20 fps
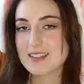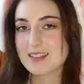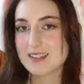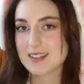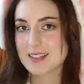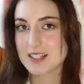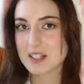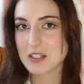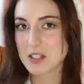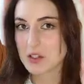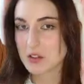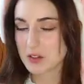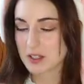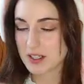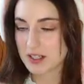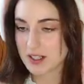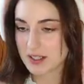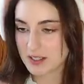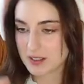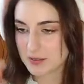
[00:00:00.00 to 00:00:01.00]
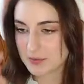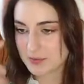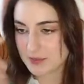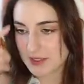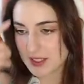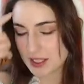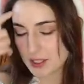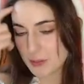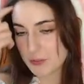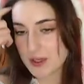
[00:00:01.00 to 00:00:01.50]
So
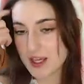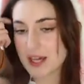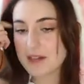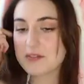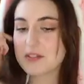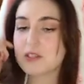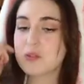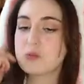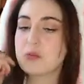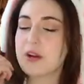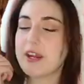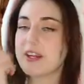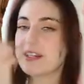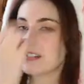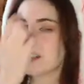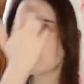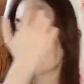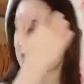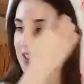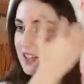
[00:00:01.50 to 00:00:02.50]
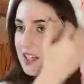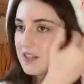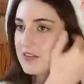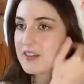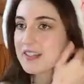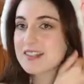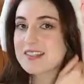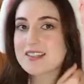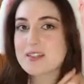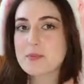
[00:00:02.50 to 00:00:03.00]
um, we have to wait until I
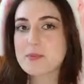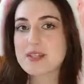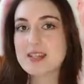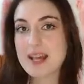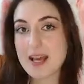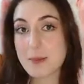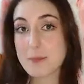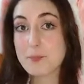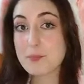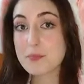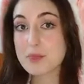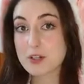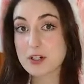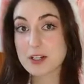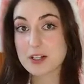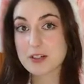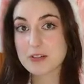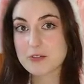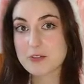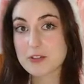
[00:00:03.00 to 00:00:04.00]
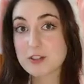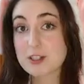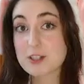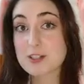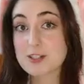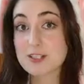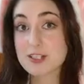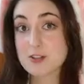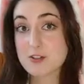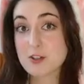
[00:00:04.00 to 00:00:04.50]
think September for
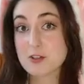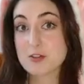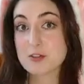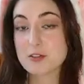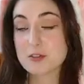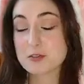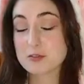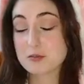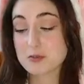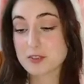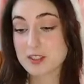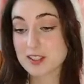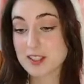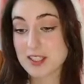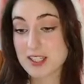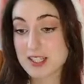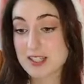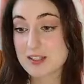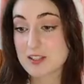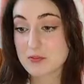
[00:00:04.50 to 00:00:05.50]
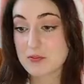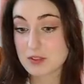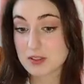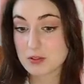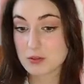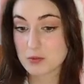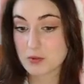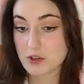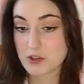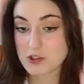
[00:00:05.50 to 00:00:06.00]
the digital release of
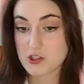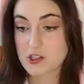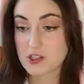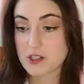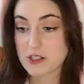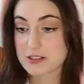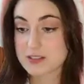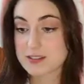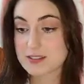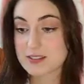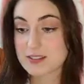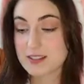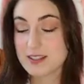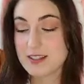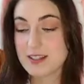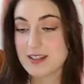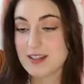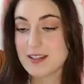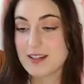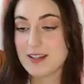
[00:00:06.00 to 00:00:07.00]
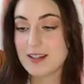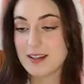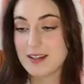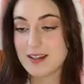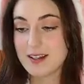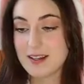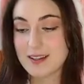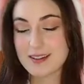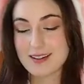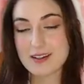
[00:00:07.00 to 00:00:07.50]
this one shot.
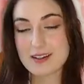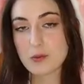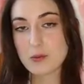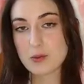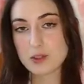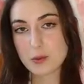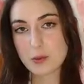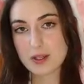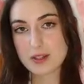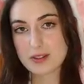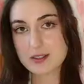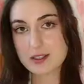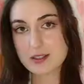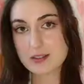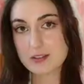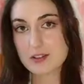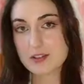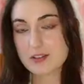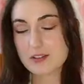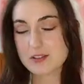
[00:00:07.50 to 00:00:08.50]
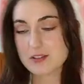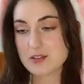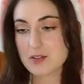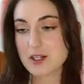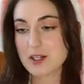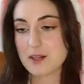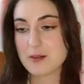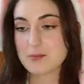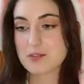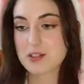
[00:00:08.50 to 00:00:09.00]
And I don't want to wait that long, so
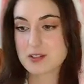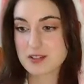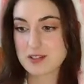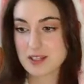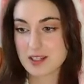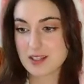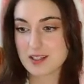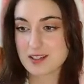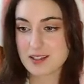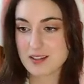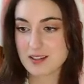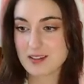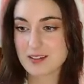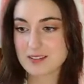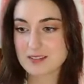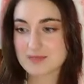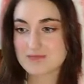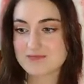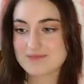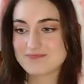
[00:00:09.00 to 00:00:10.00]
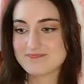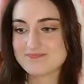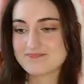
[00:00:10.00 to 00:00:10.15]
I'm just taking